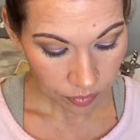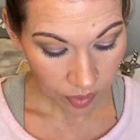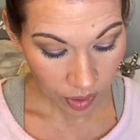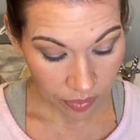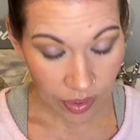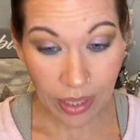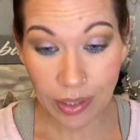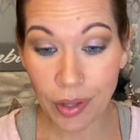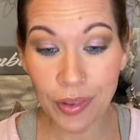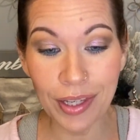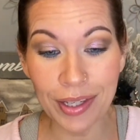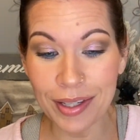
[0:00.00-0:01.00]
Then
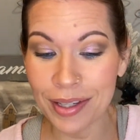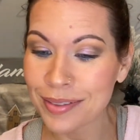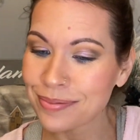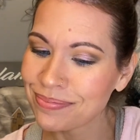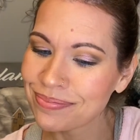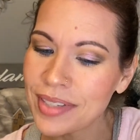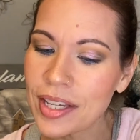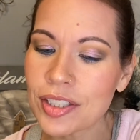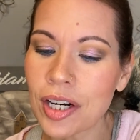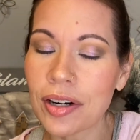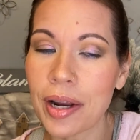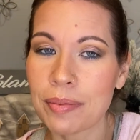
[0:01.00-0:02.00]
the
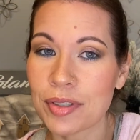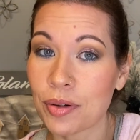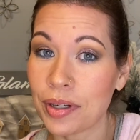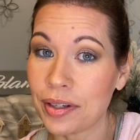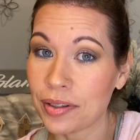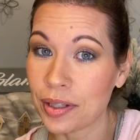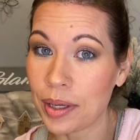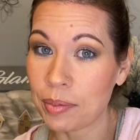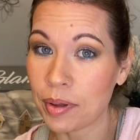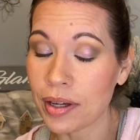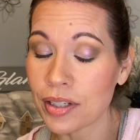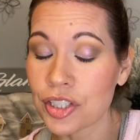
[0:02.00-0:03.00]
Tarte Amazonian Clay
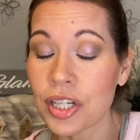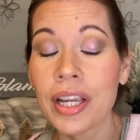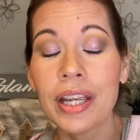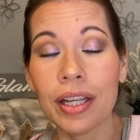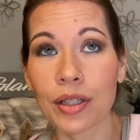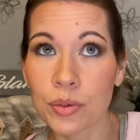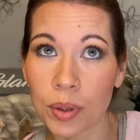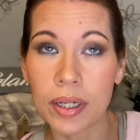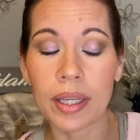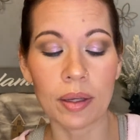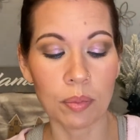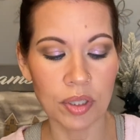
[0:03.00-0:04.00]
Blush in
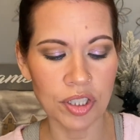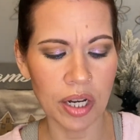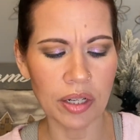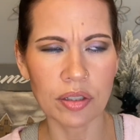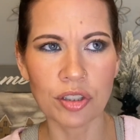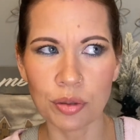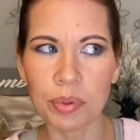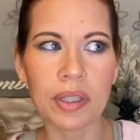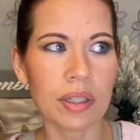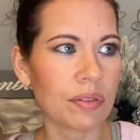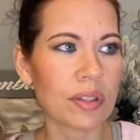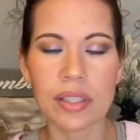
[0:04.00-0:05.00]
Quirky, which I do
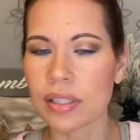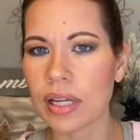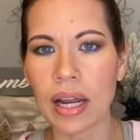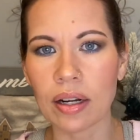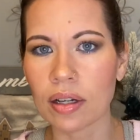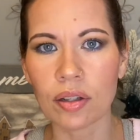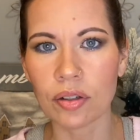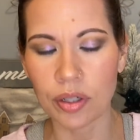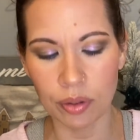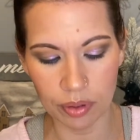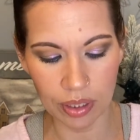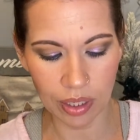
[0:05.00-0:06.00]
believe this is not a color you
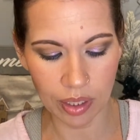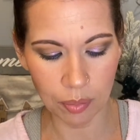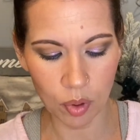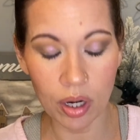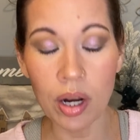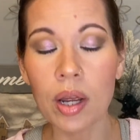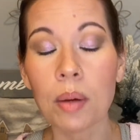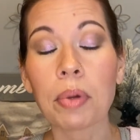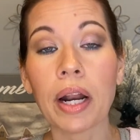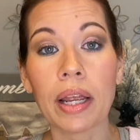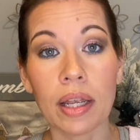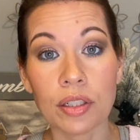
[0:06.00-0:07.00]
can get anymore, but I
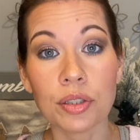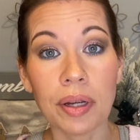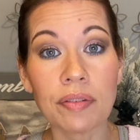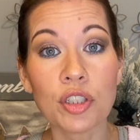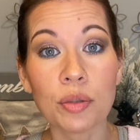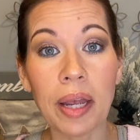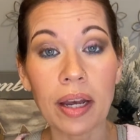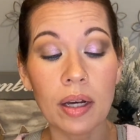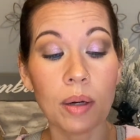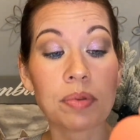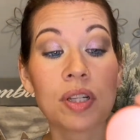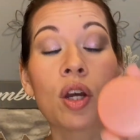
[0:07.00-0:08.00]
do have 2
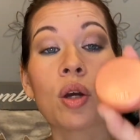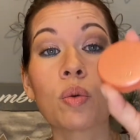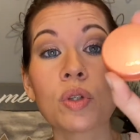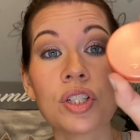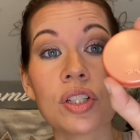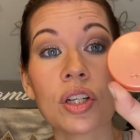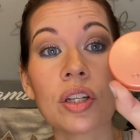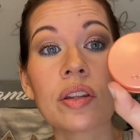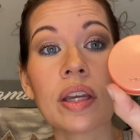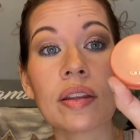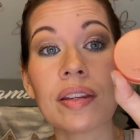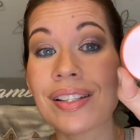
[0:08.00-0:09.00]
backups, which is a good
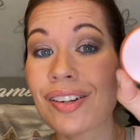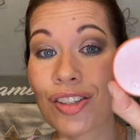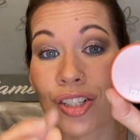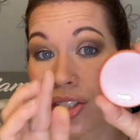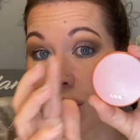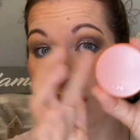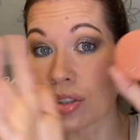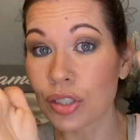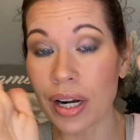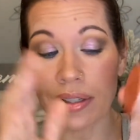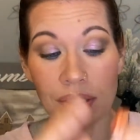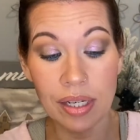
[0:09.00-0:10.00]
thing. These are just the little
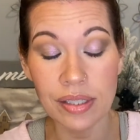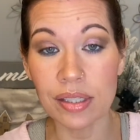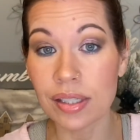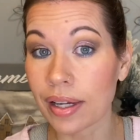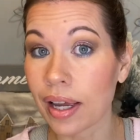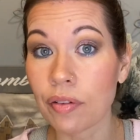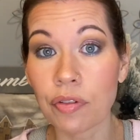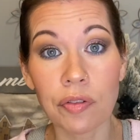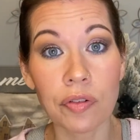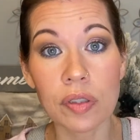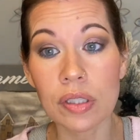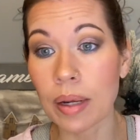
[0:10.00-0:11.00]
trial sizes. I got it for the
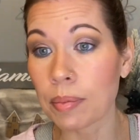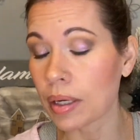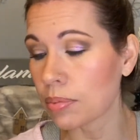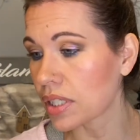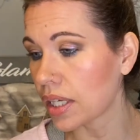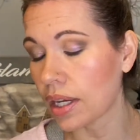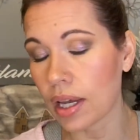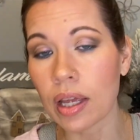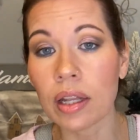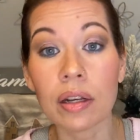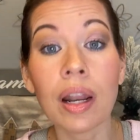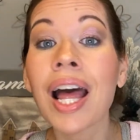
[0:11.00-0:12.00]
first time in Ipsy
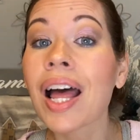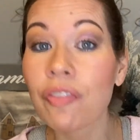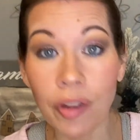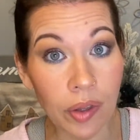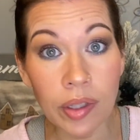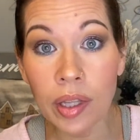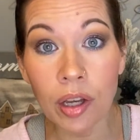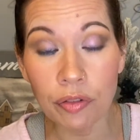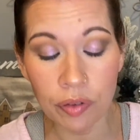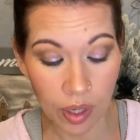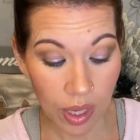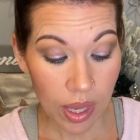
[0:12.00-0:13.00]
and fell in love.
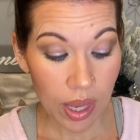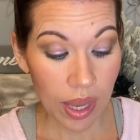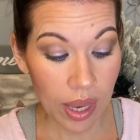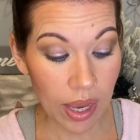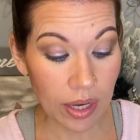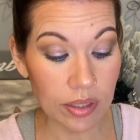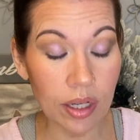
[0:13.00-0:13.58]
And